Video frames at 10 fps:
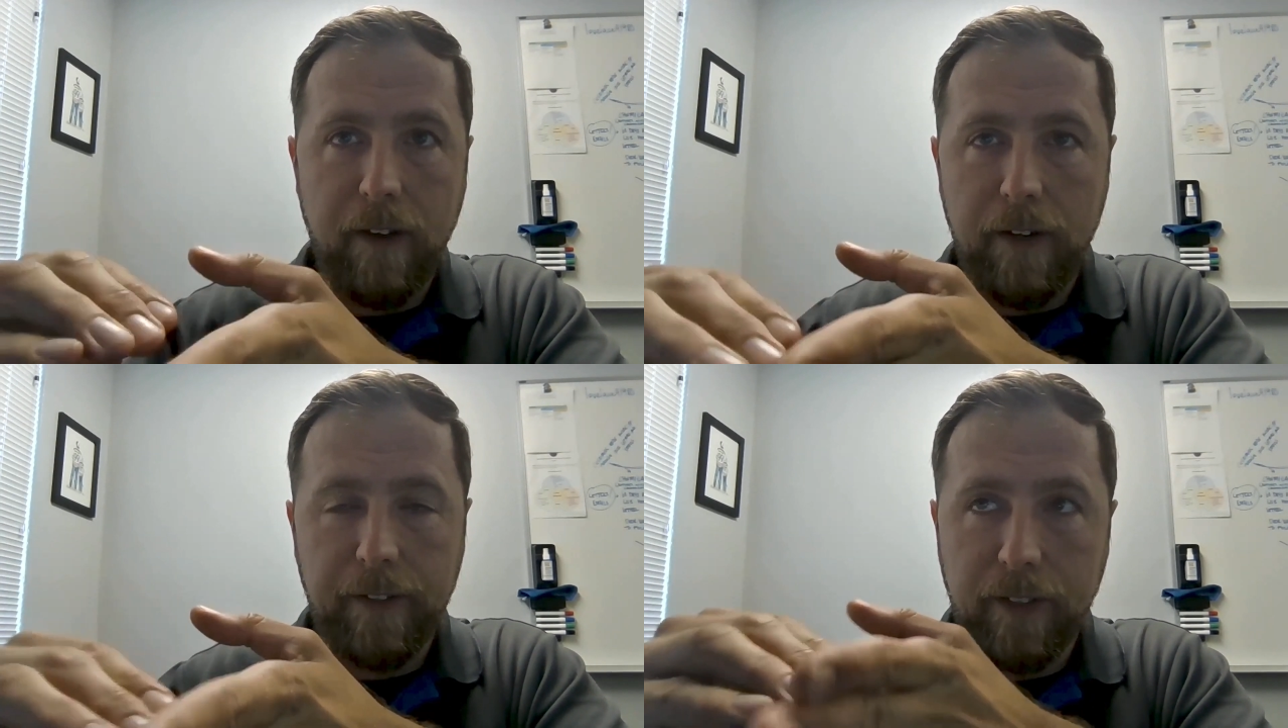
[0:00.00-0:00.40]

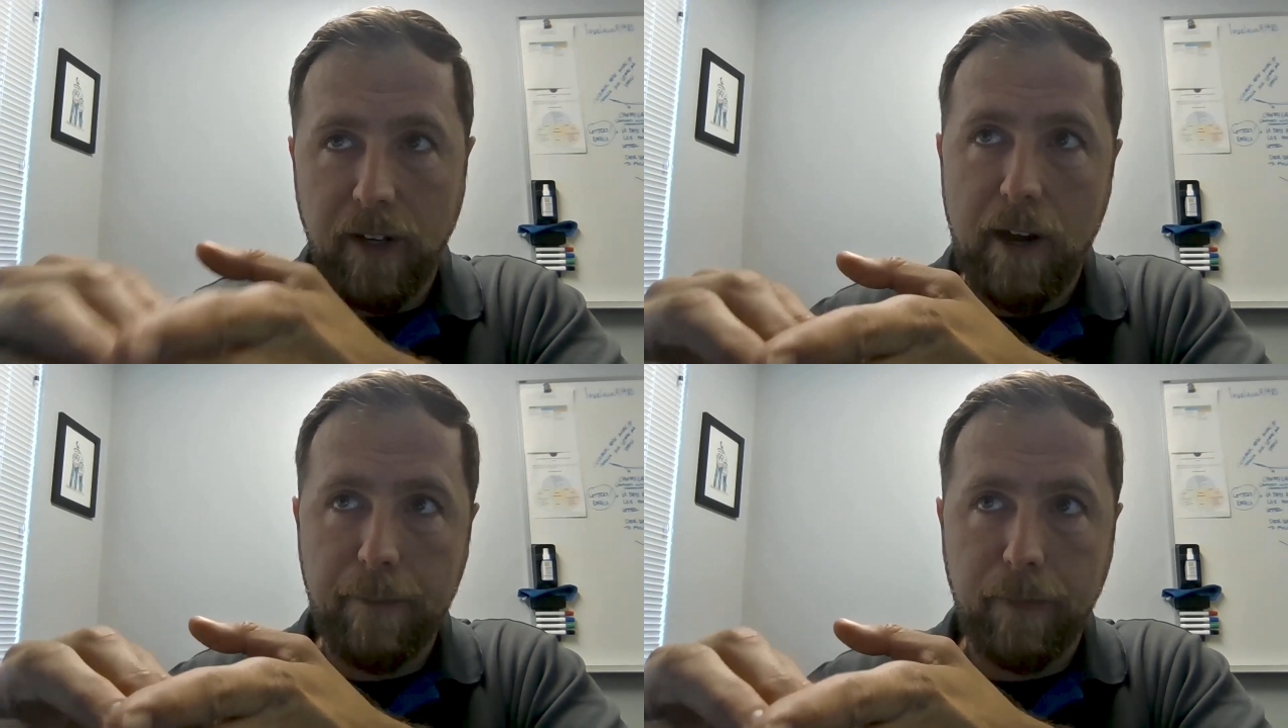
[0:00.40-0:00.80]
there at the
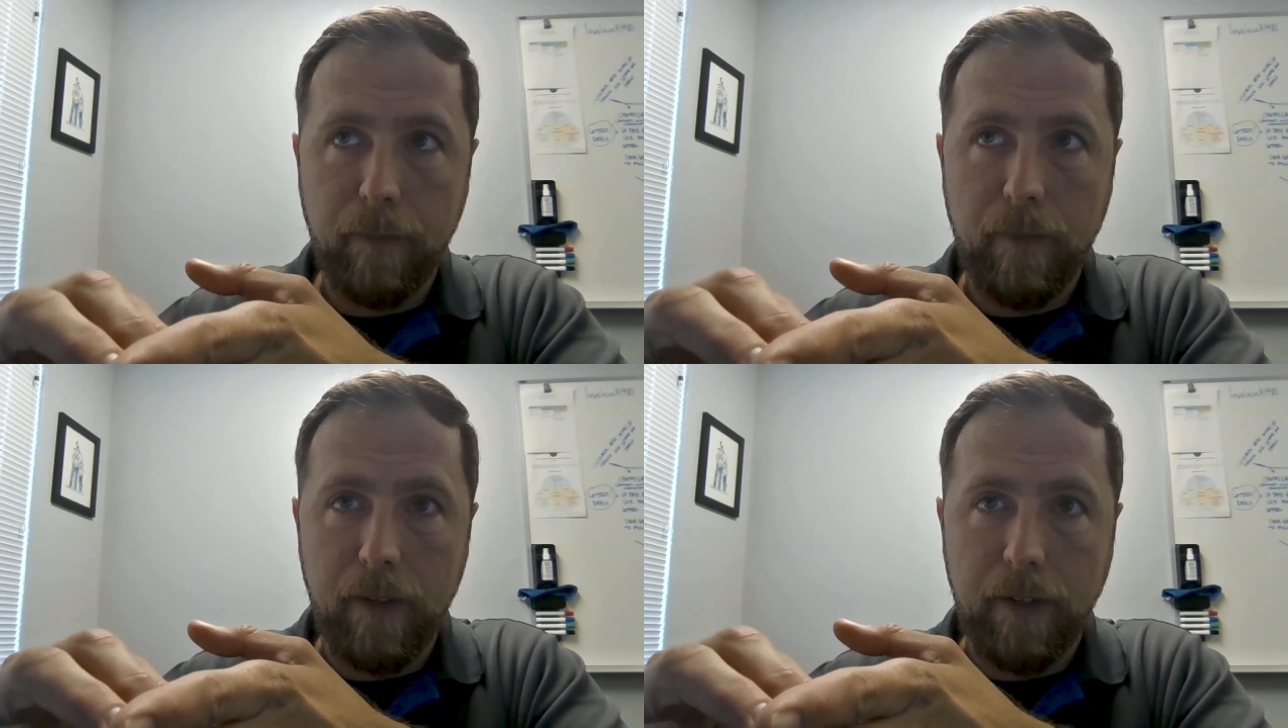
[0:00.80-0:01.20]

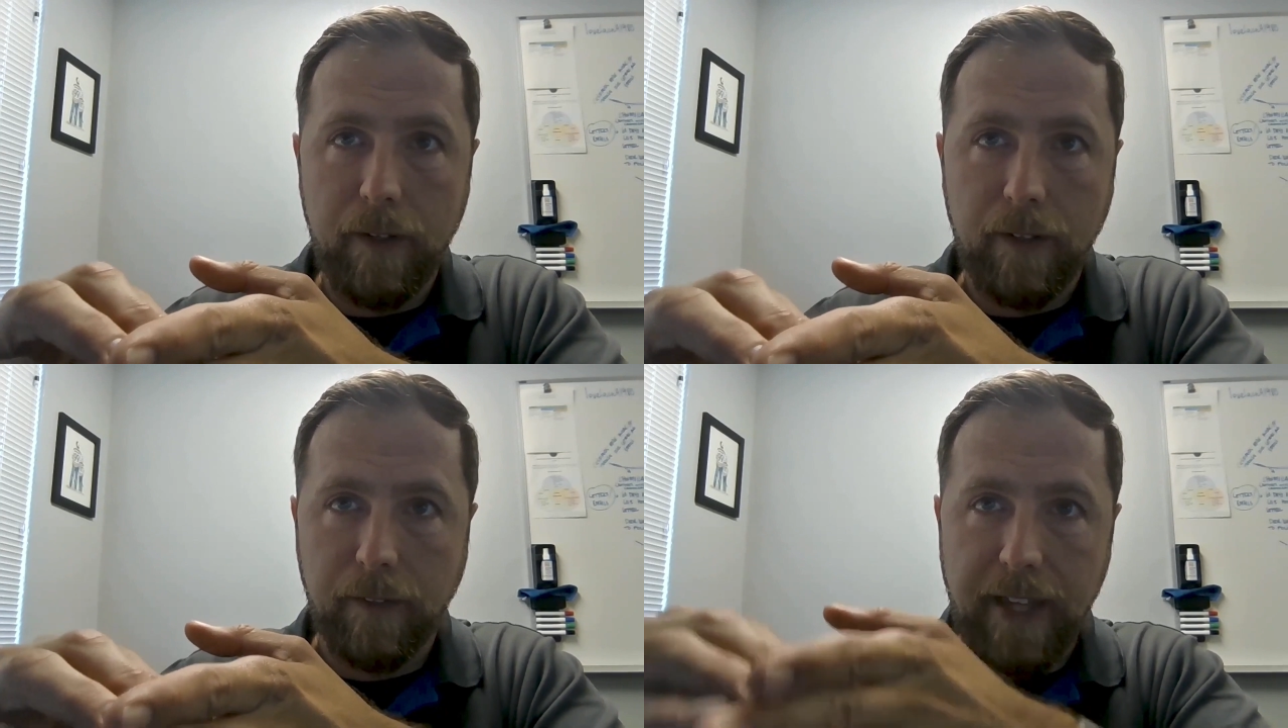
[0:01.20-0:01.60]
top.
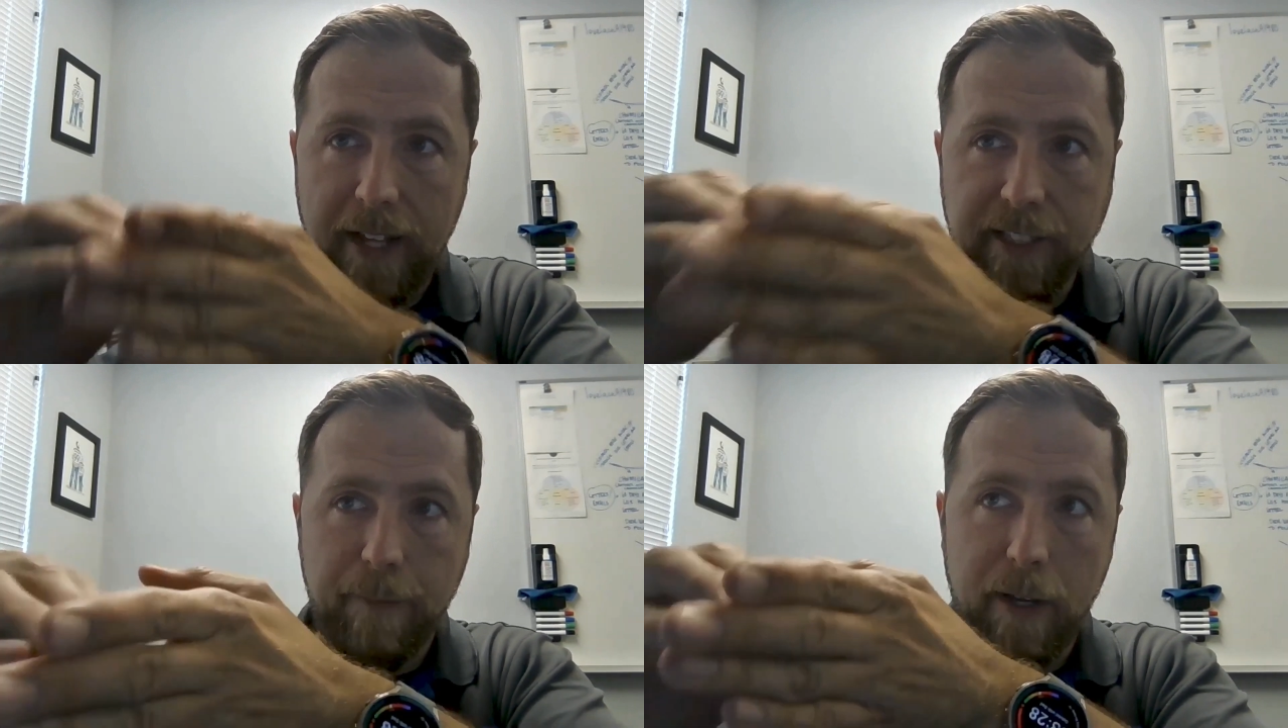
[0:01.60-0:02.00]

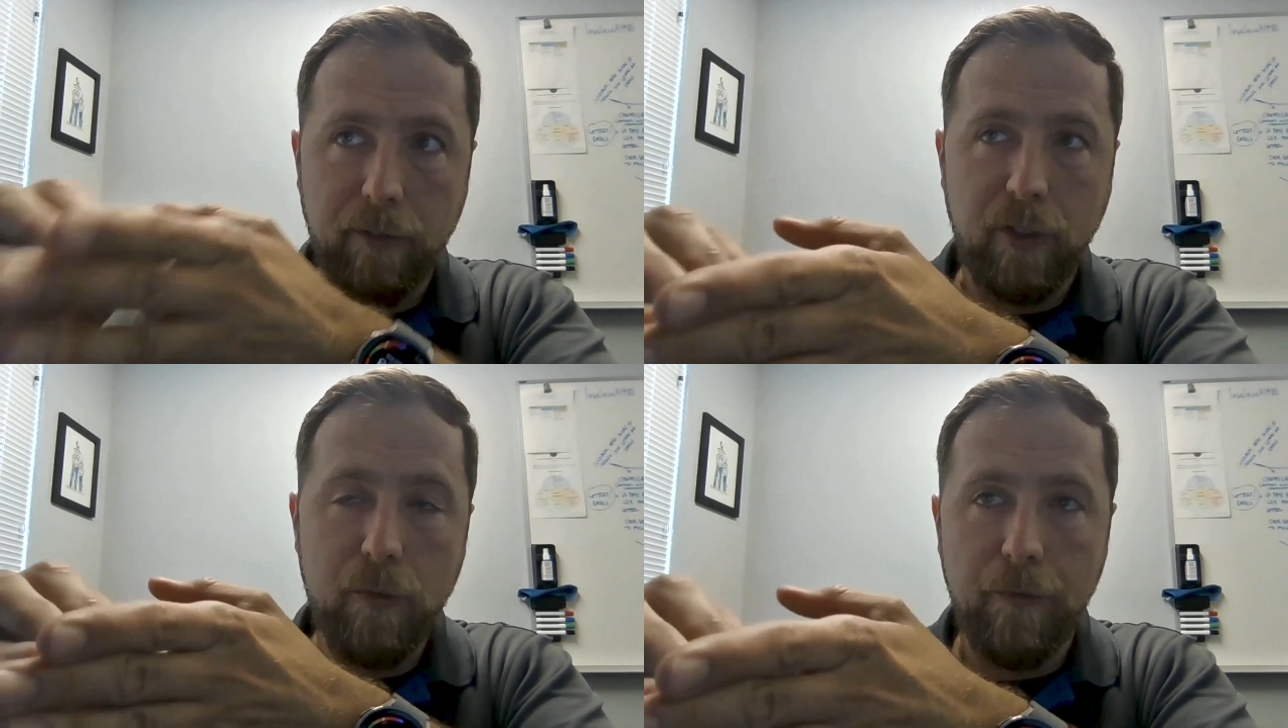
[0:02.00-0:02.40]
That's
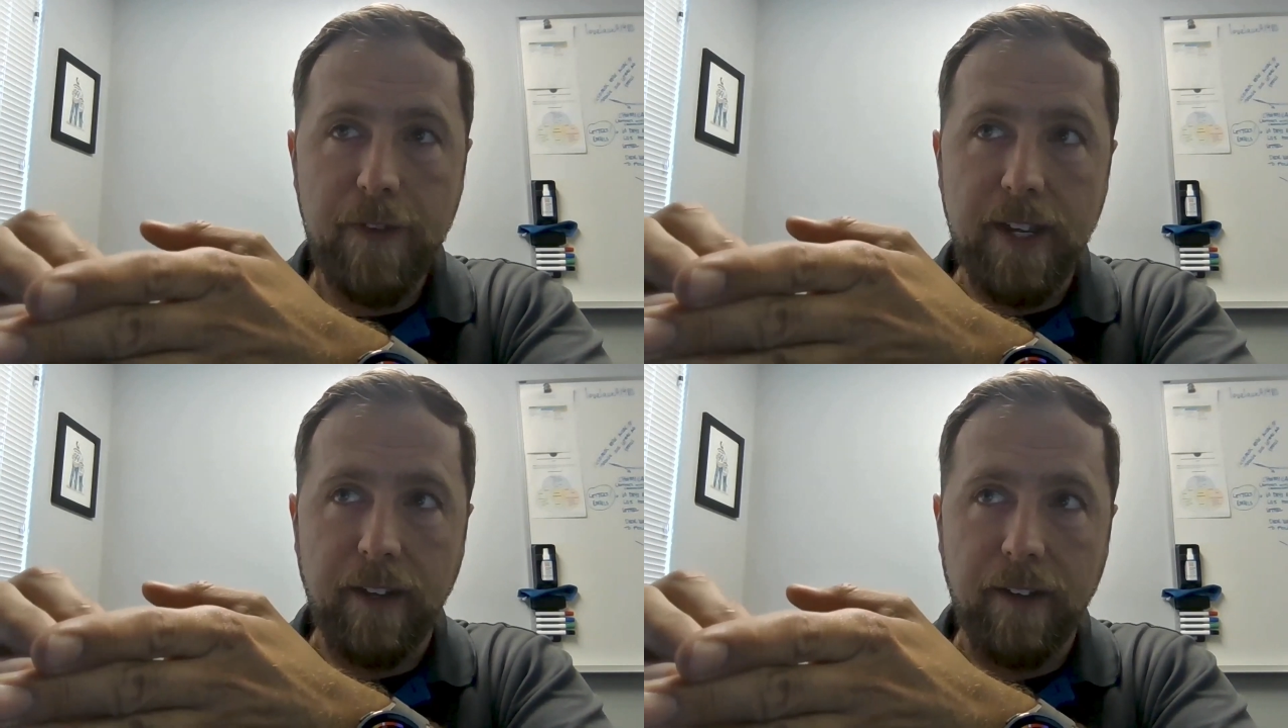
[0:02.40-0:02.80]
about 2
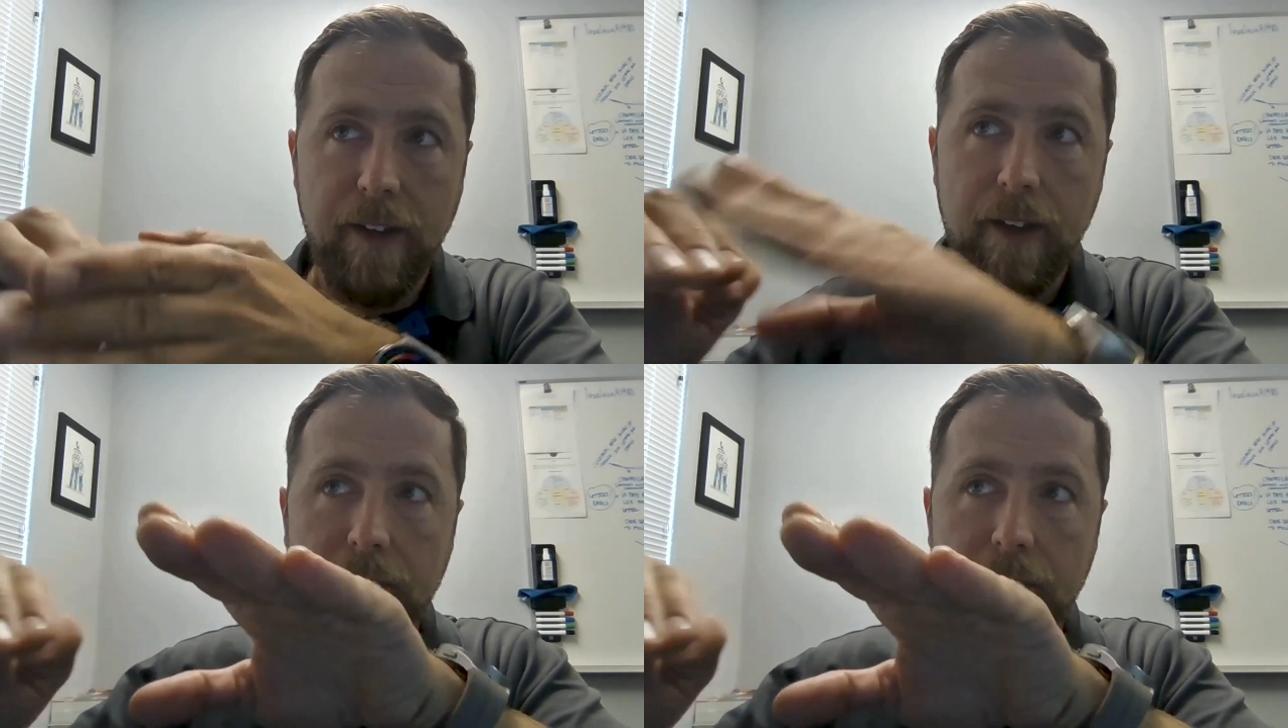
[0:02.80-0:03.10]
feet.